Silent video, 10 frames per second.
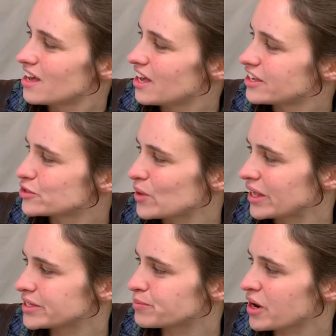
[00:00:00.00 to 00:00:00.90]
As
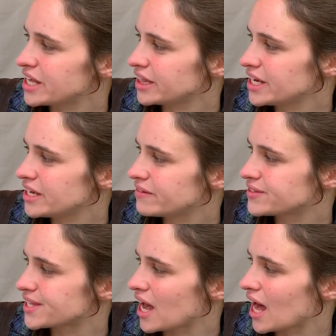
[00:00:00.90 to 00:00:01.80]
well as bright
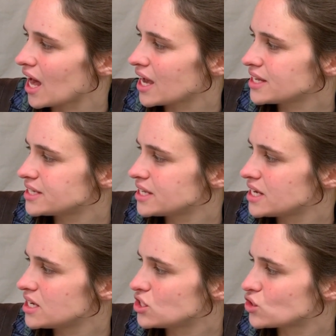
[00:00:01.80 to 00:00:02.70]
leaves, I
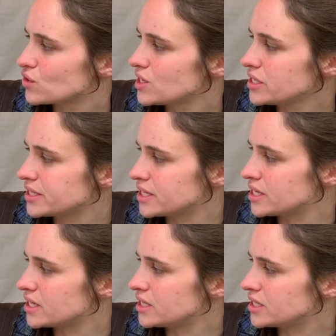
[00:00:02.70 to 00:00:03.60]
see tree
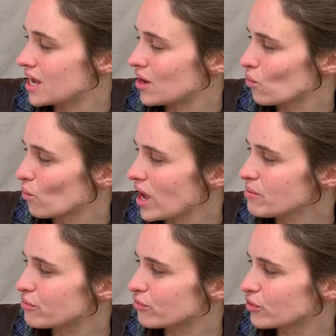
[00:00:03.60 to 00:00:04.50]
seeds and ripe
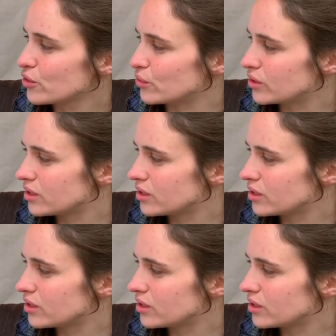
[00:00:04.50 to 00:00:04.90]
fruit,